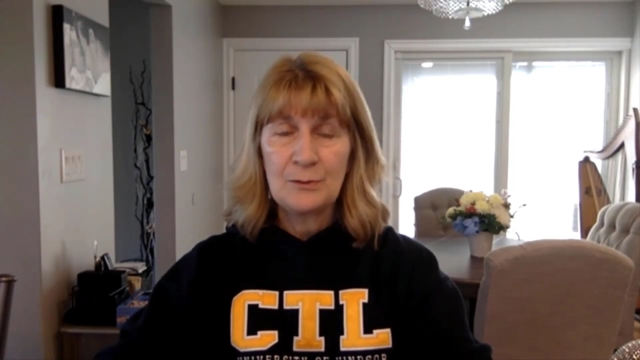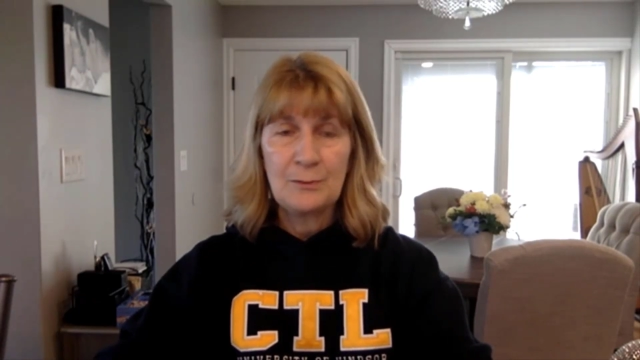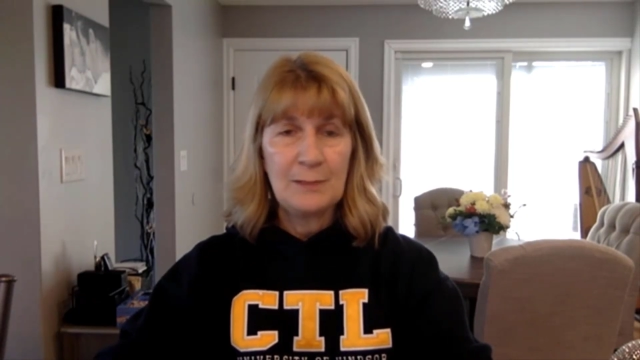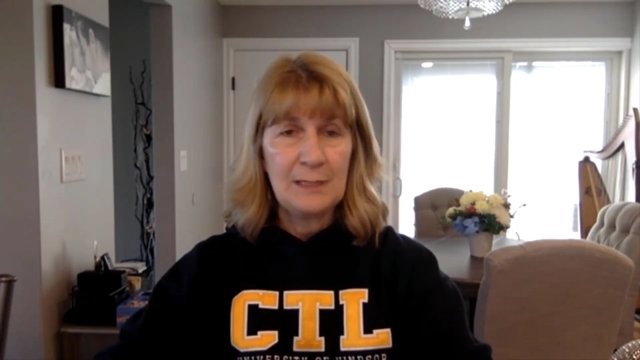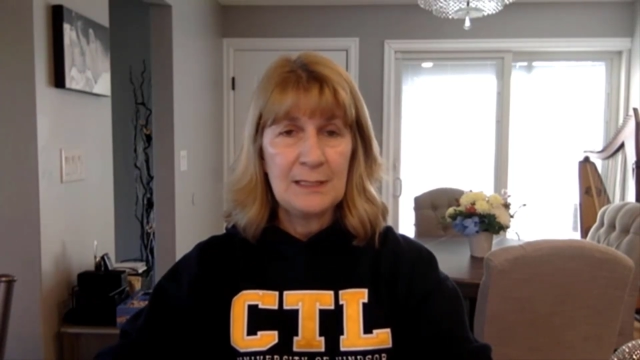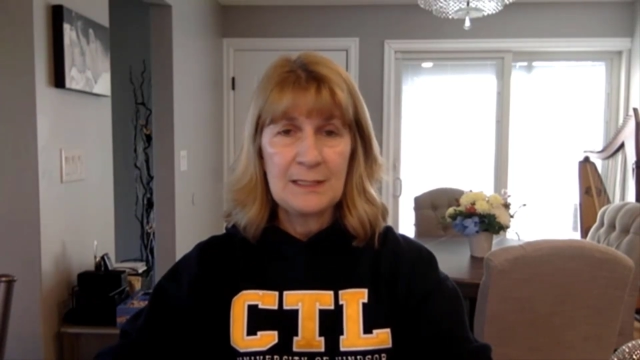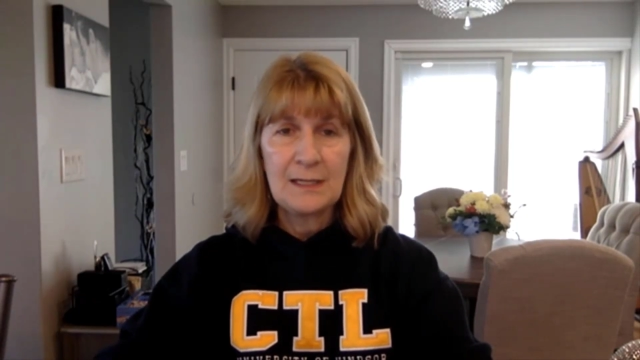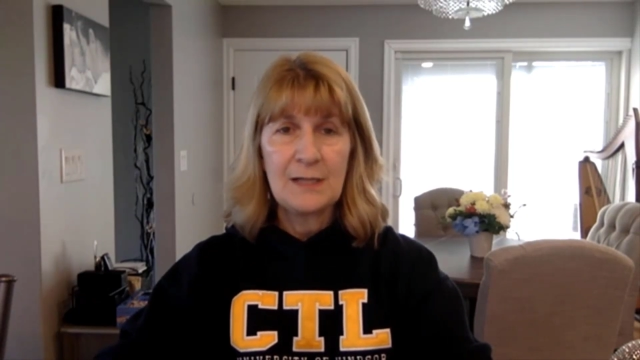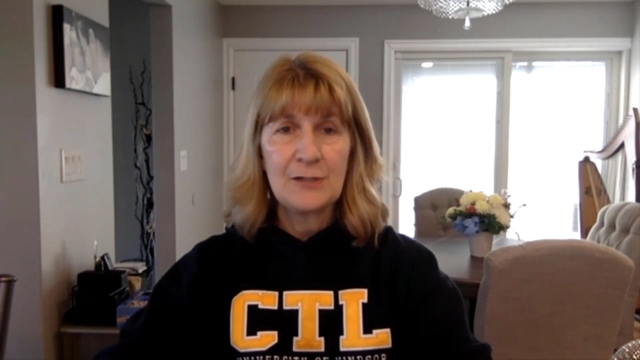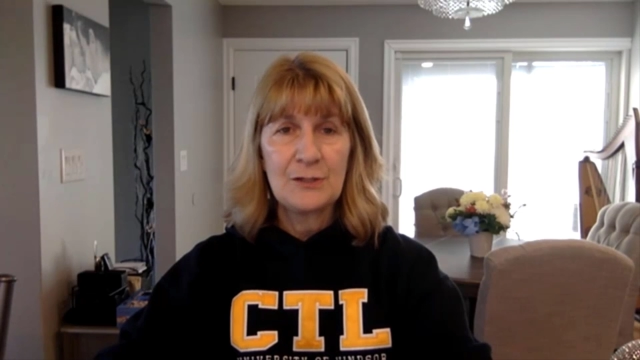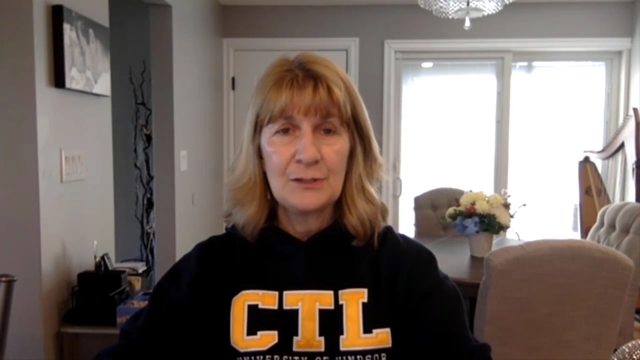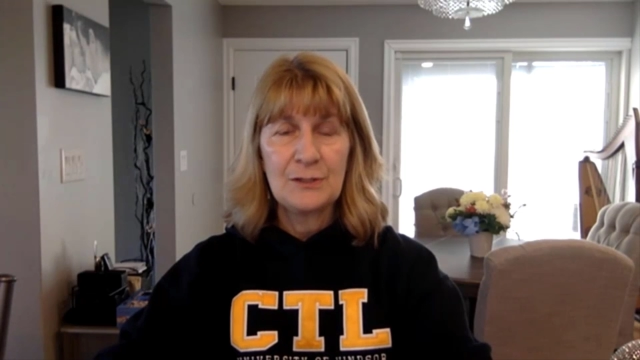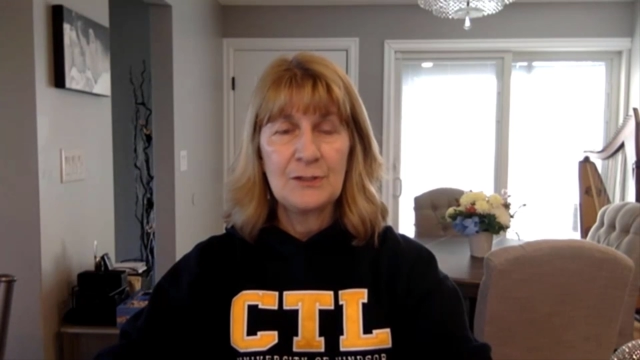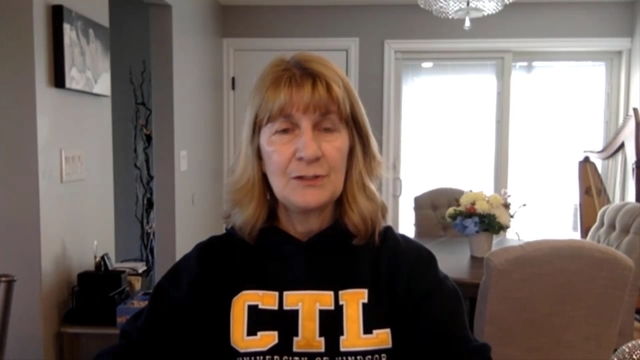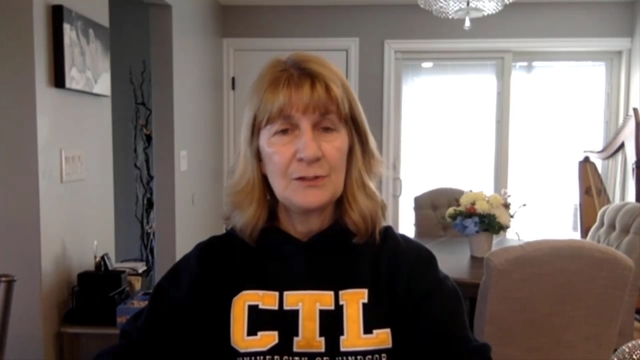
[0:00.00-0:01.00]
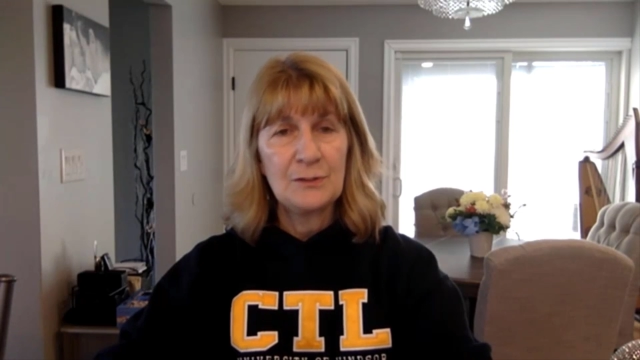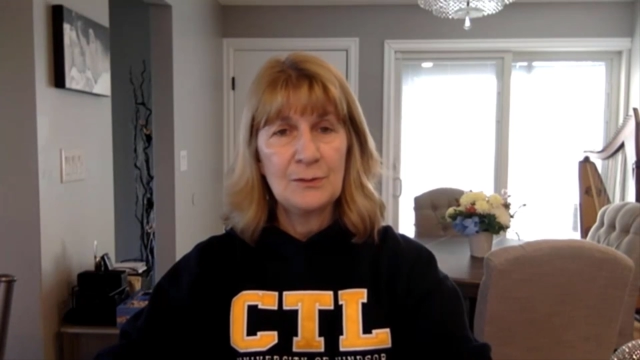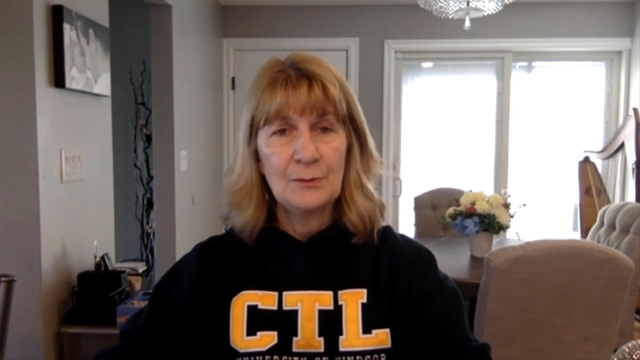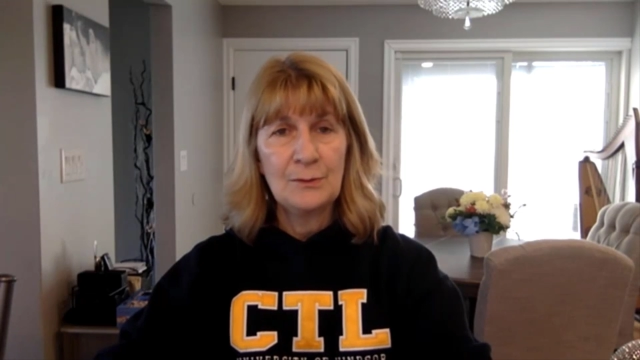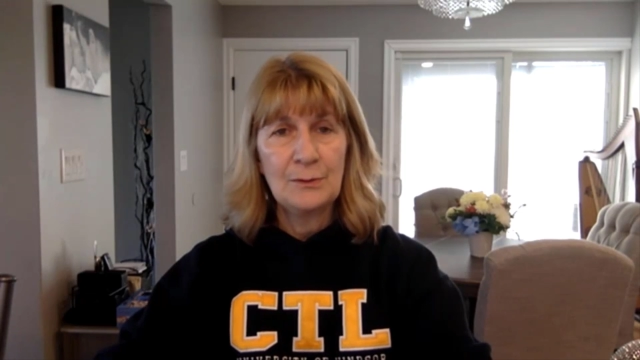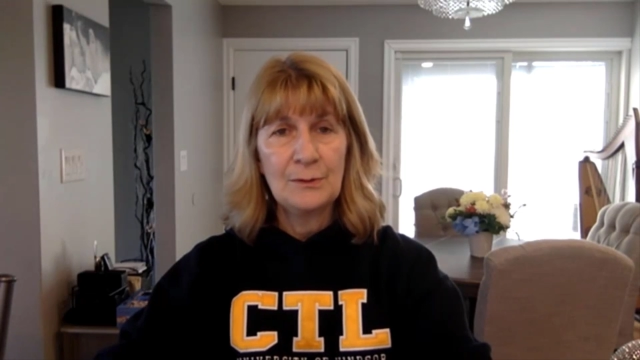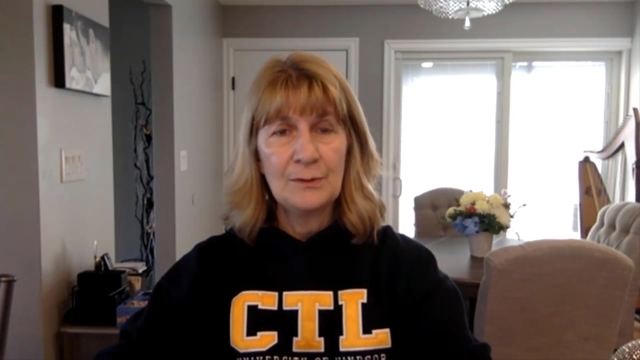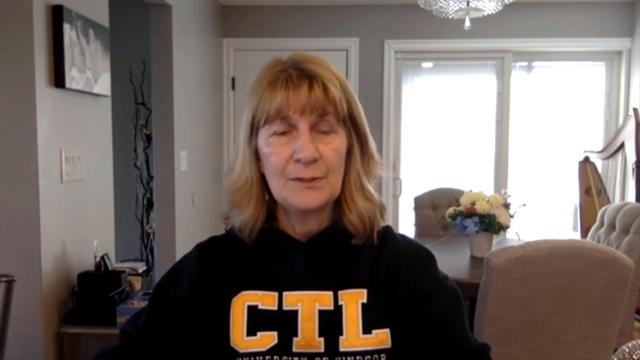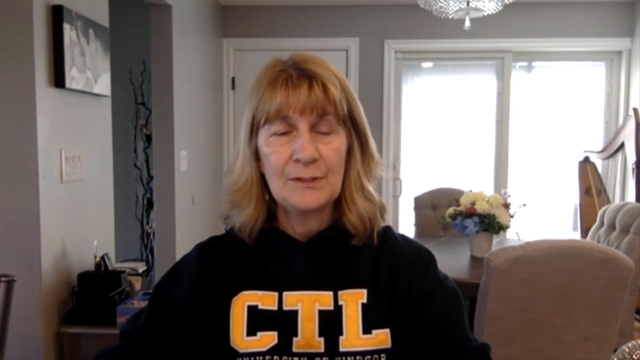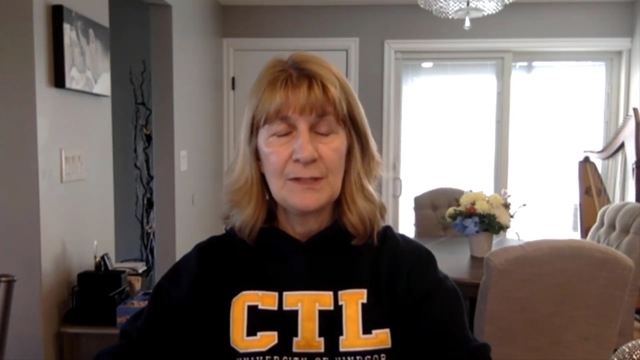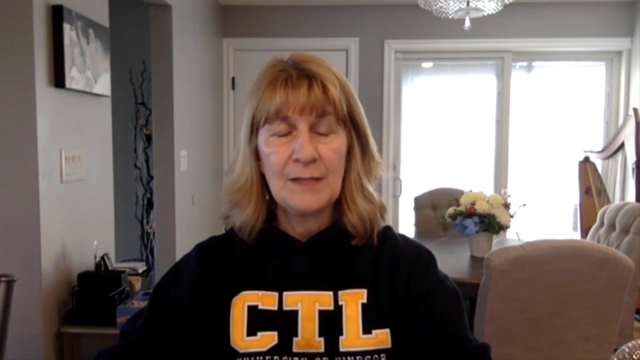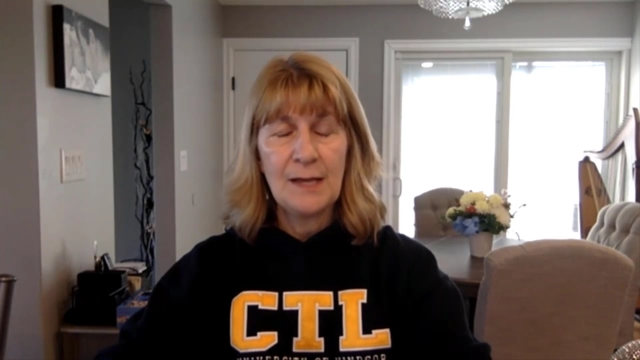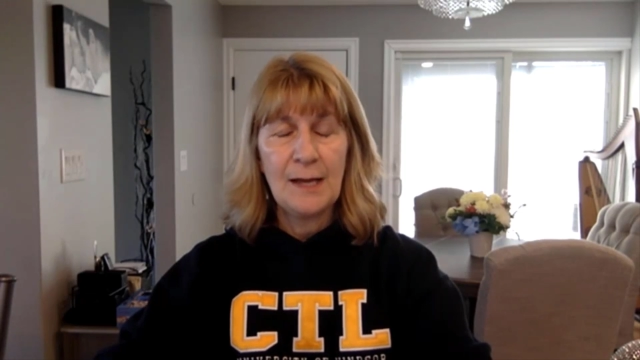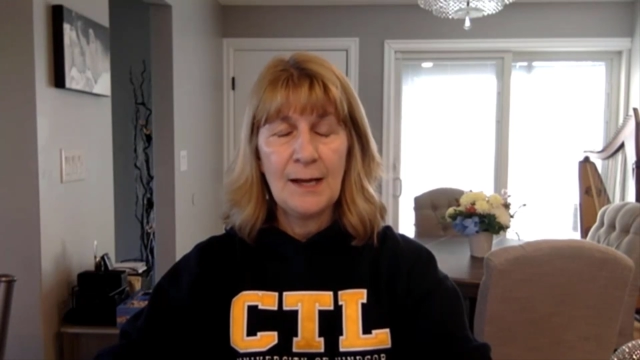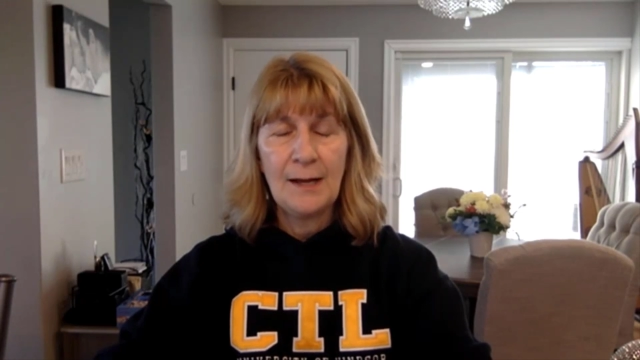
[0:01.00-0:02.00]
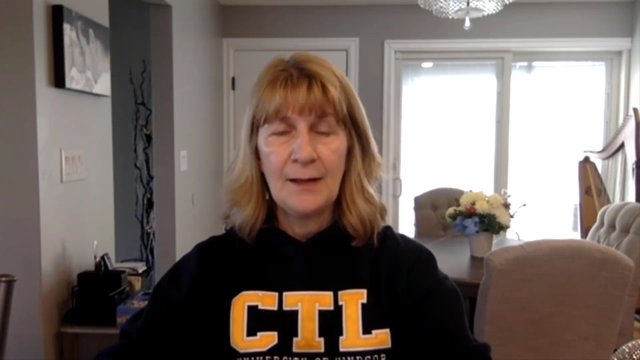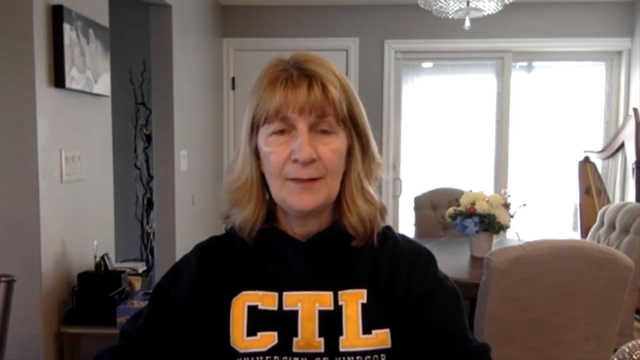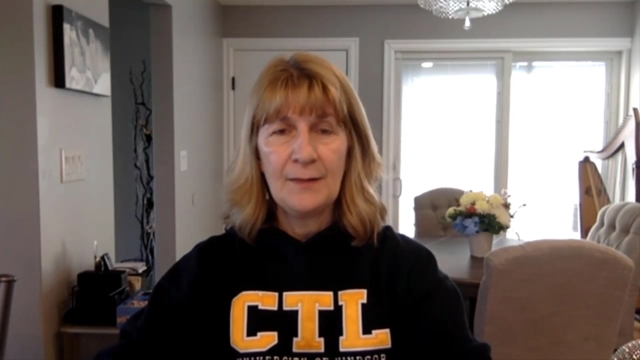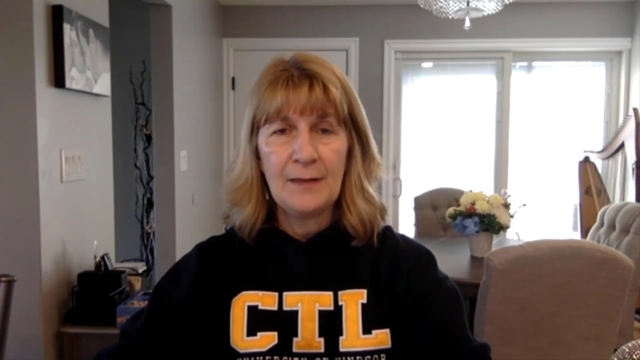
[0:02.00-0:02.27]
which would be discussions, tools,